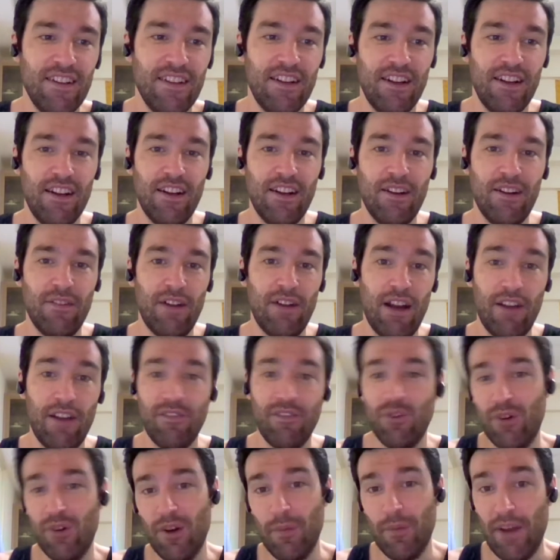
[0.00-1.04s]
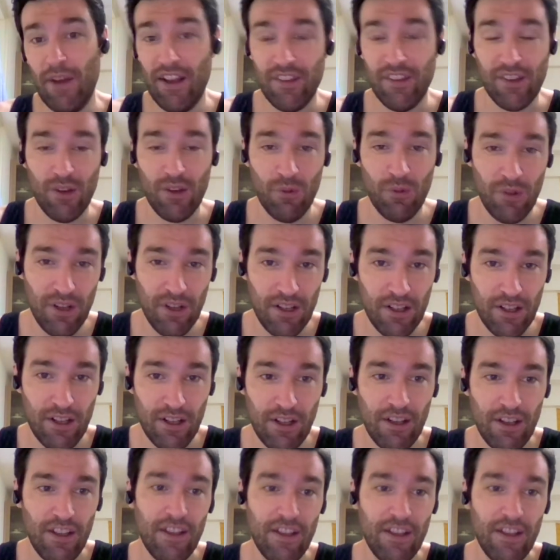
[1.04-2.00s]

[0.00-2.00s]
I have to wear a mask at work,